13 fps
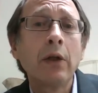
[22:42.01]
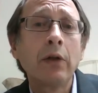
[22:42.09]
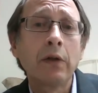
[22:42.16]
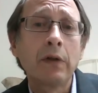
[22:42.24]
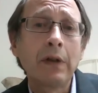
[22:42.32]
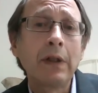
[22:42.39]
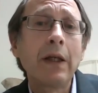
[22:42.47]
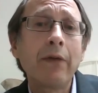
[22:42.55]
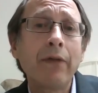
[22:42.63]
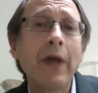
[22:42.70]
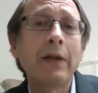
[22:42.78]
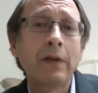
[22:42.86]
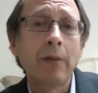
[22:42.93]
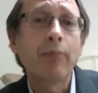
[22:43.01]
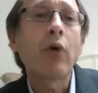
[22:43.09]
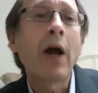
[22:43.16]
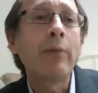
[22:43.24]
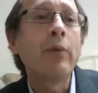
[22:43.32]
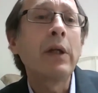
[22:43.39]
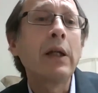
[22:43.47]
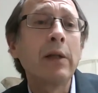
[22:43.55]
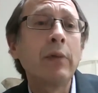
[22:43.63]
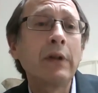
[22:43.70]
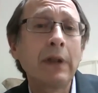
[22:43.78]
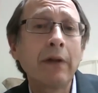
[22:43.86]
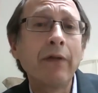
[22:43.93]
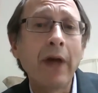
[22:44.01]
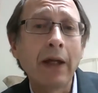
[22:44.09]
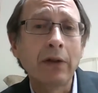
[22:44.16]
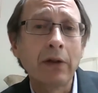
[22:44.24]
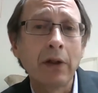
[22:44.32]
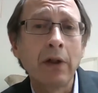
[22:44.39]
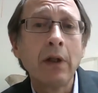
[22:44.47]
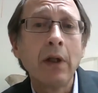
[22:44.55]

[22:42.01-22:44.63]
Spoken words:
to see if that's a primary limiting factor